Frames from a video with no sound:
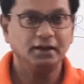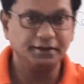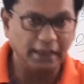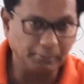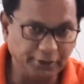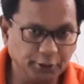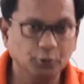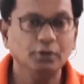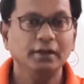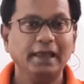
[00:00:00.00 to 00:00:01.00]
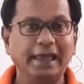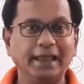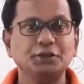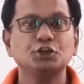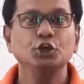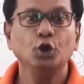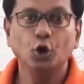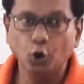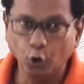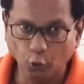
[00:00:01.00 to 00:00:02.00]

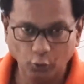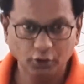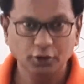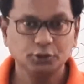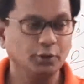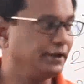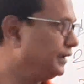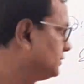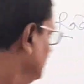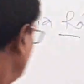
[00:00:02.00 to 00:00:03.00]
WHO. So it is